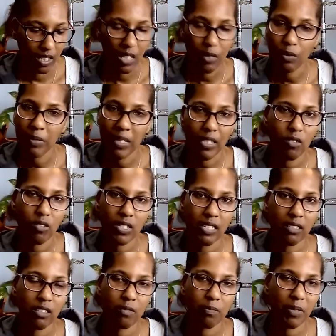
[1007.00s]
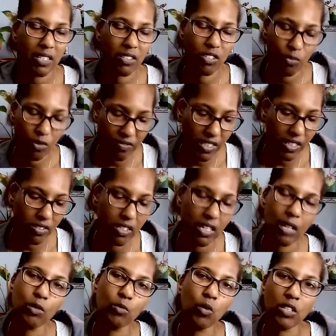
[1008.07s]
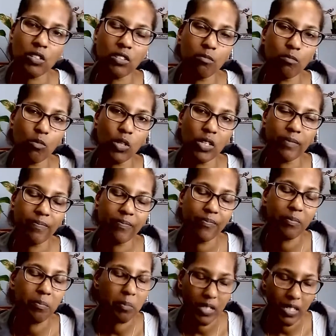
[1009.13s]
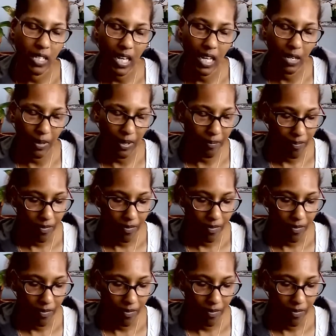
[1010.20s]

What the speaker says: It would make no sense because you would figure that I would water them more. Anyway.